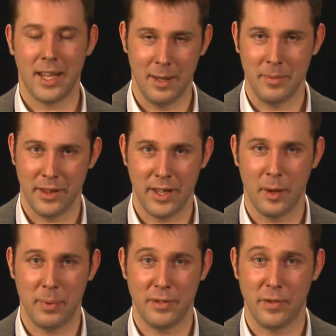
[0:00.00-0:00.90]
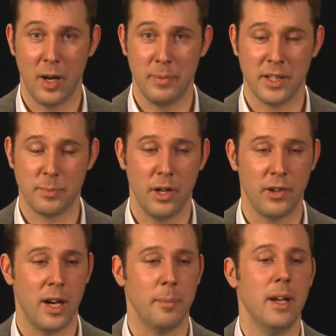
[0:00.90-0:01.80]
hypnotherapy for IBS
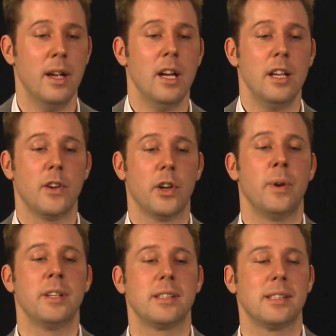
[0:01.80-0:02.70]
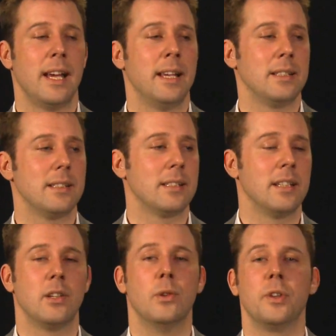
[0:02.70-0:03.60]
program, you've got to understand
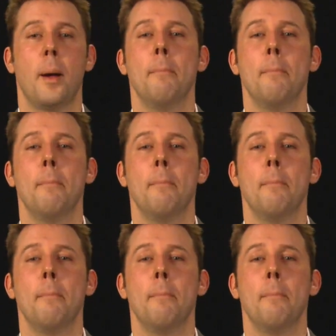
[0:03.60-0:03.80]
something called